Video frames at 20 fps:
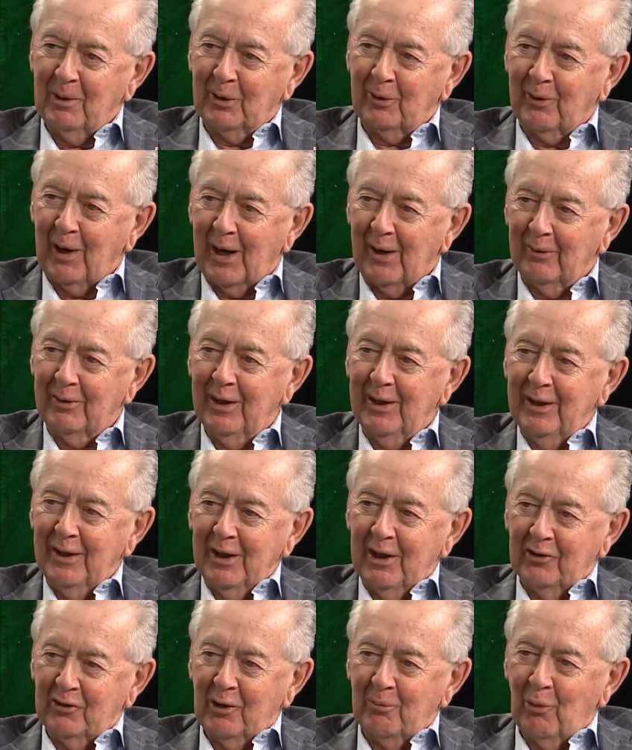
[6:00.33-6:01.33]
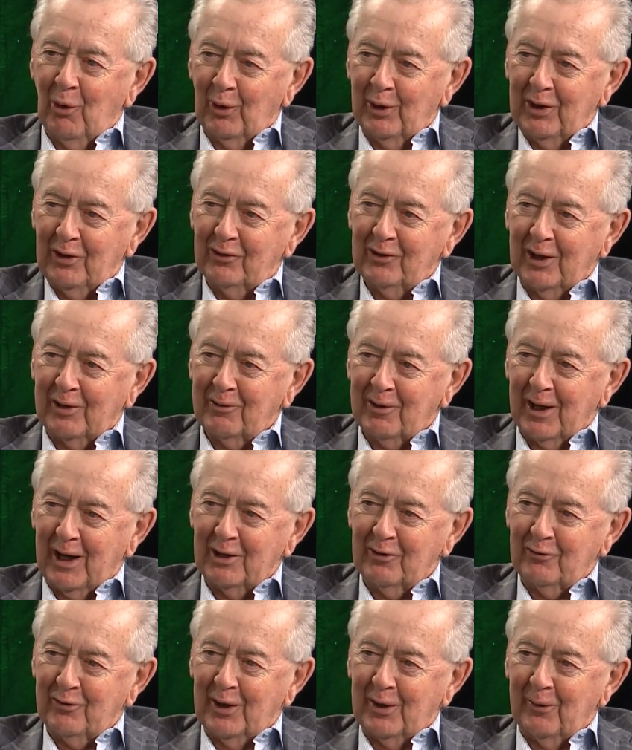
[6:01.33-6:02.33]
ground is a more
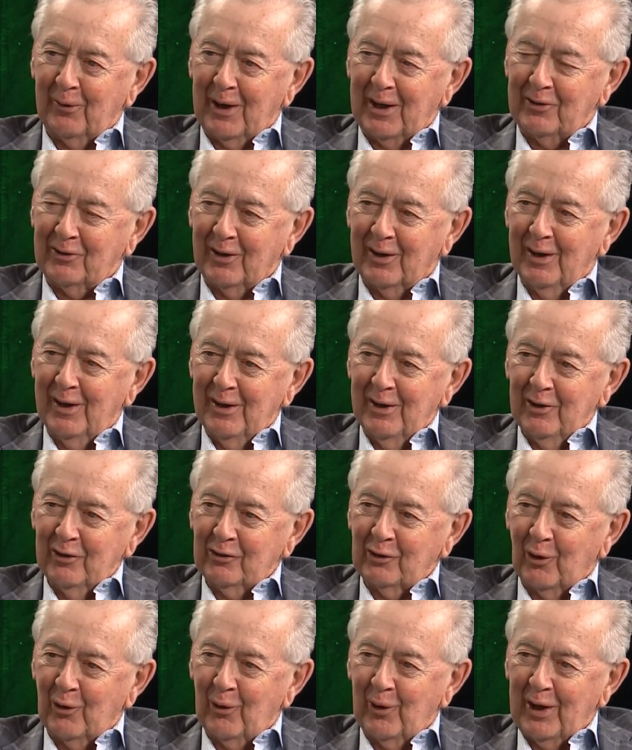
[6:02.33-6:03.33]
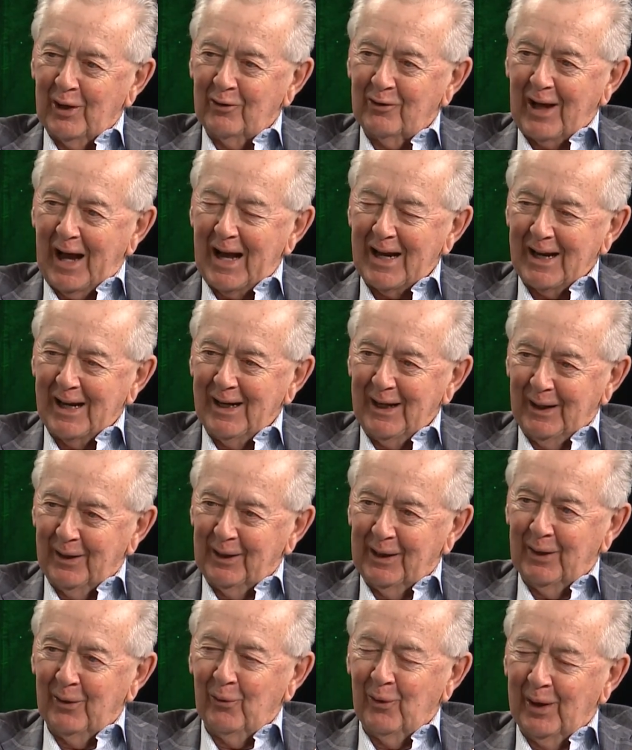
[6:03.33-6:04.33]
decentralized federation. So is that an
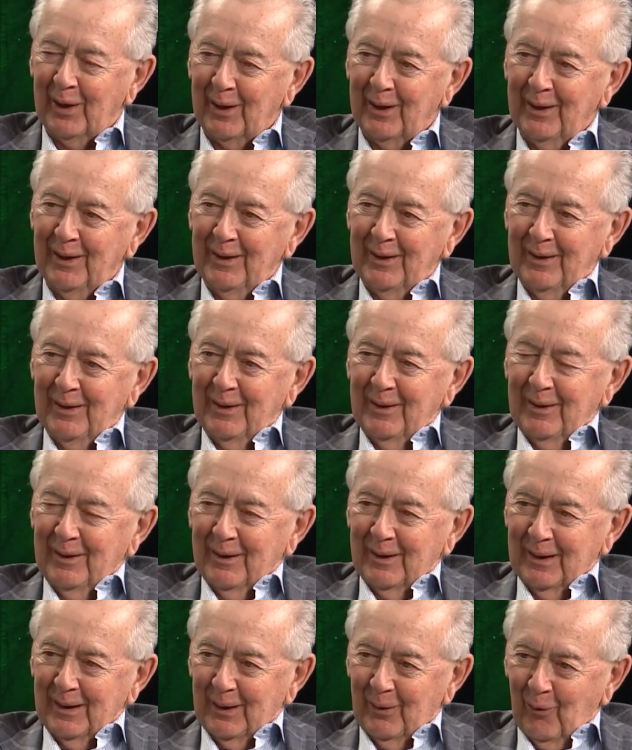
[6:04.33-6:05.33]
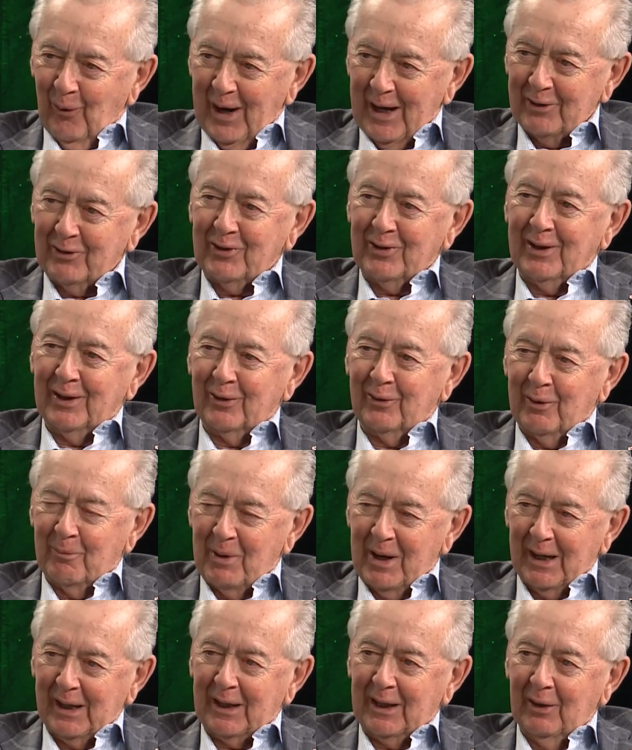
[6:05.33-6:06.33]
area where the West and
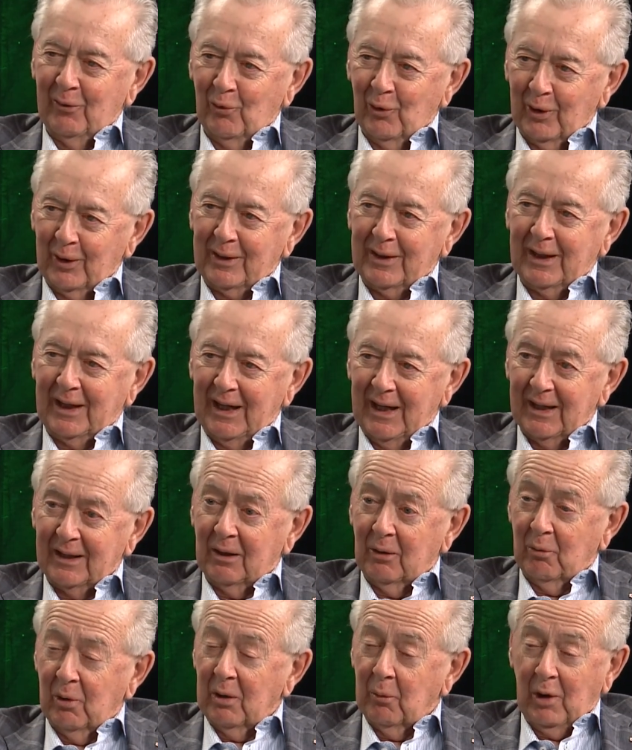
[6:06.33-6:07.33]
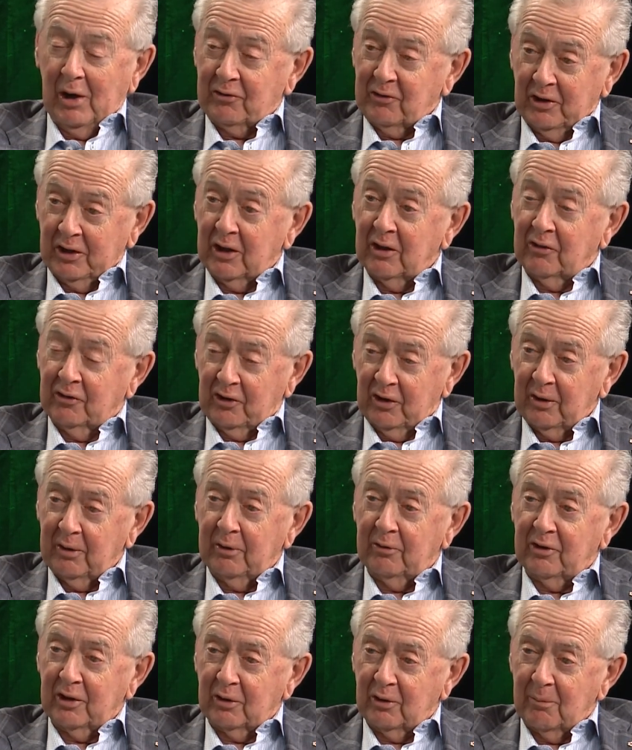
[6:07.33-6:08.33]
Quebec can work together, where Western
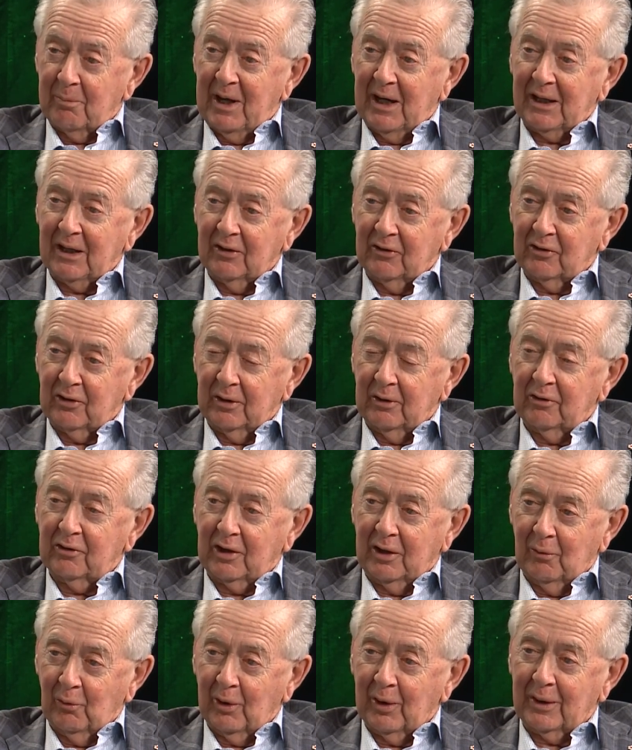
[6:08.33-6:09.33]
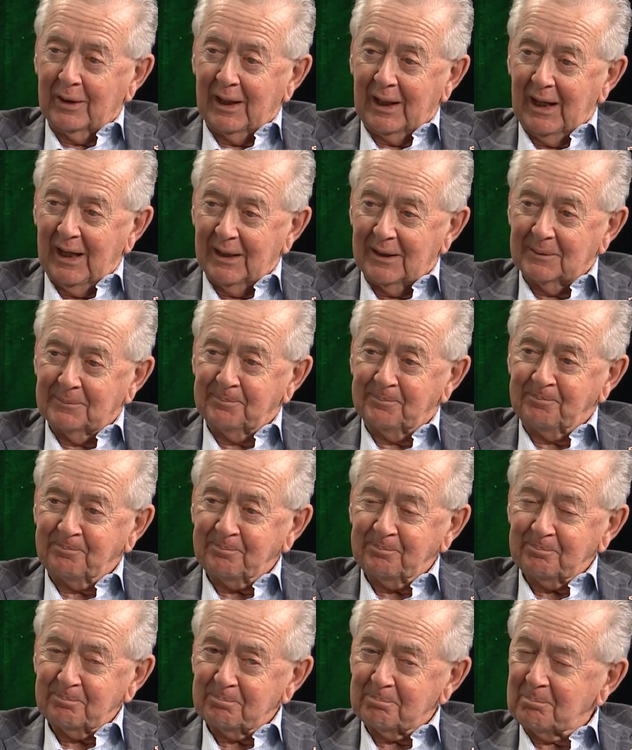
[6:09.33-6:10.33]
conservatives and Quebec conservatives can work together?
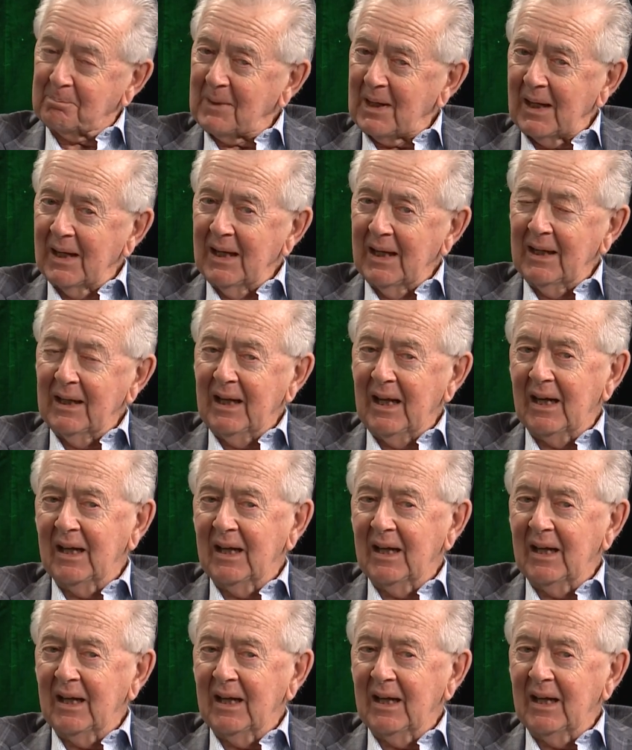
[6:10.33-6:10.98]
And